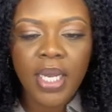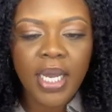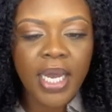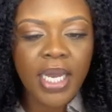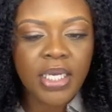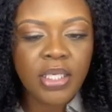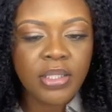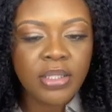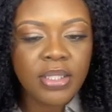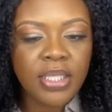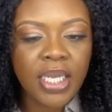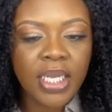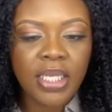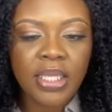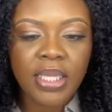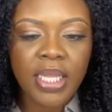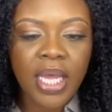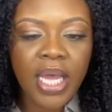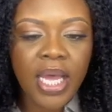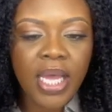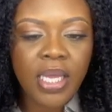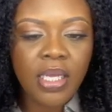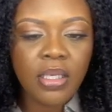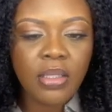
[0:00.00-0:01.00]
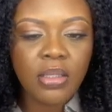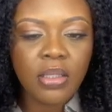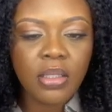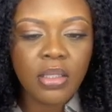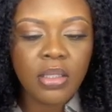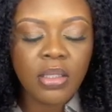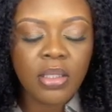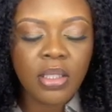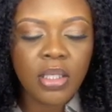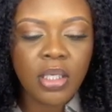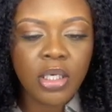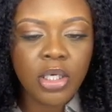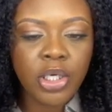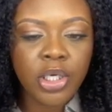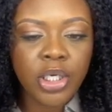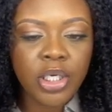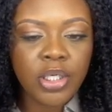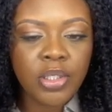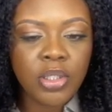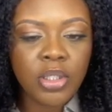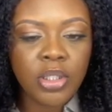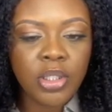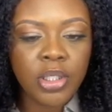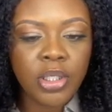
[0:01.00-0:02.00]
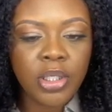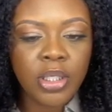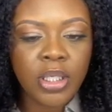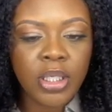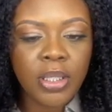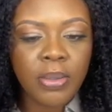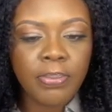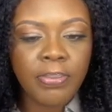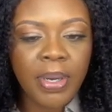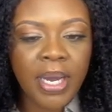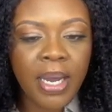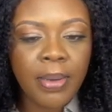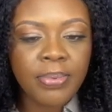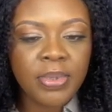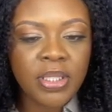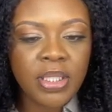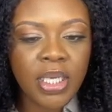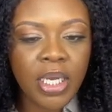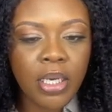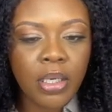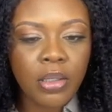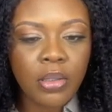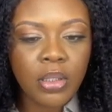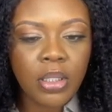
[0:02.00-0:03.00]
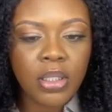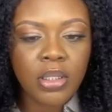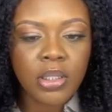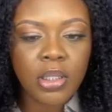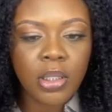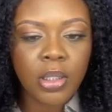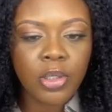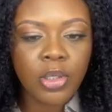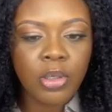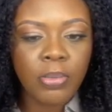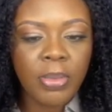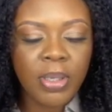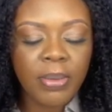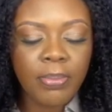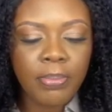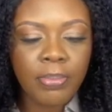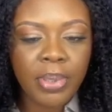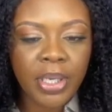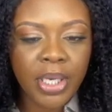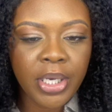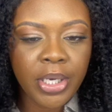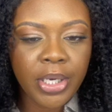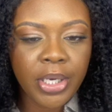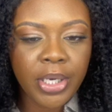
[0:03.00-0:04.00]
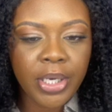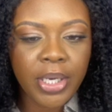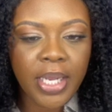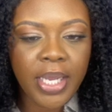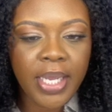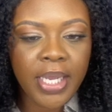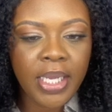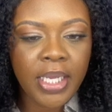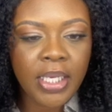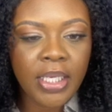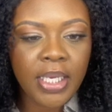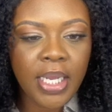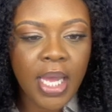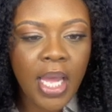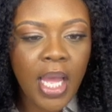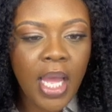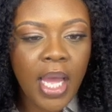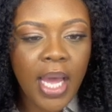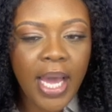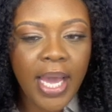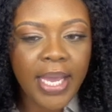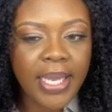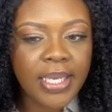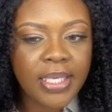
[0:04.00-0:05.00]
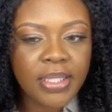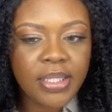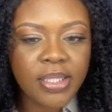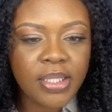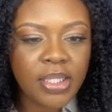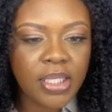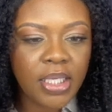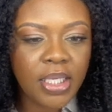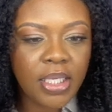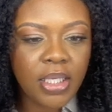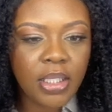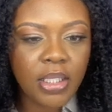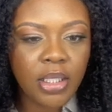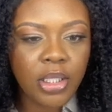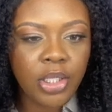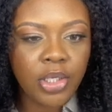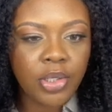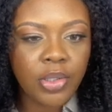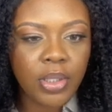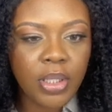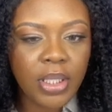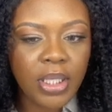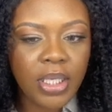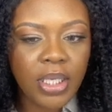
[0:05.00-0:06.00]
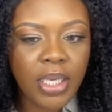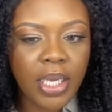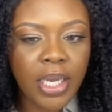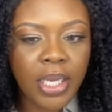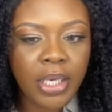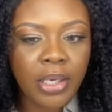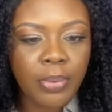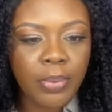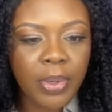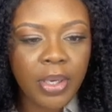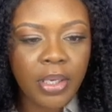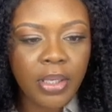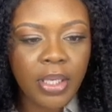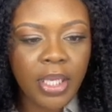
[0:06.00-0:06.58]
I just like that the cursor, it pops out, it's a little bit bigger, and I can see it literally anywhere.